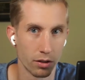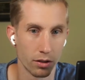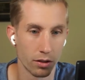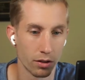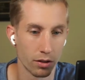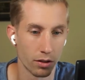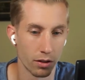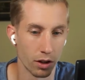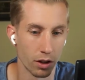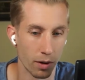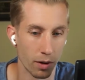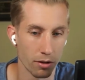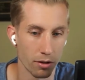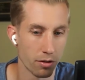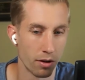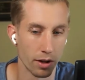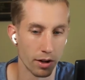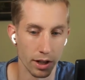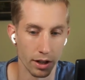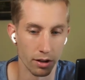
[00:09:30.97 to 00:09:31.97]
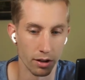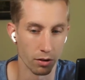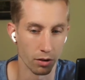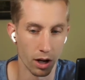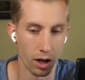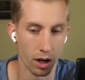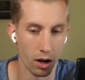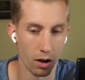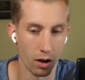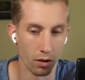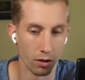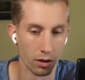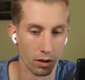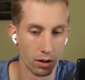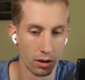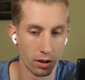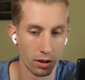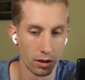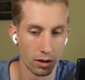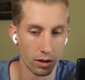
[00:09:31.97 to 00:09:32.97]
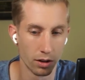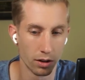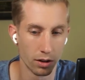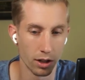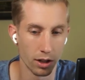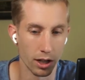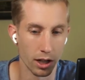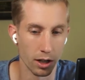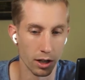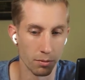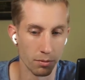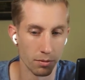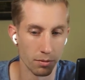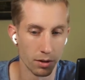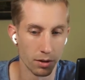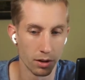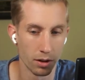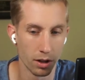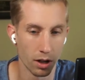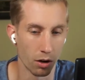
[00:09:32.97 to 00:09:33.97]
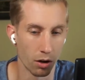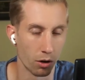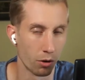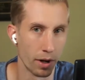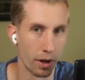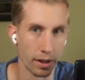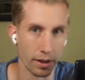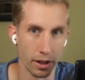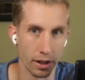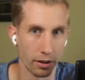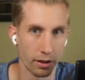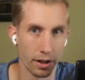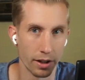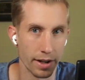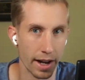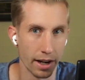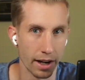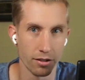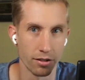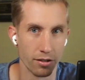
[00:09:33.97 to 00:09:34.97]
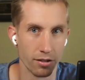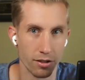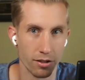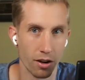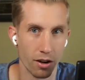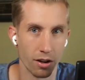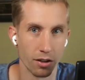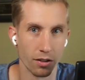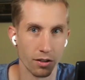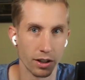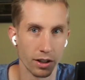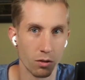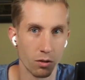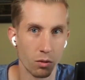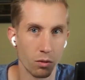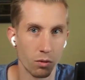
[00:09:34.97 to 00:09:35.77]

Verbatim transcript: their restaurant is or how um, how great their connections are like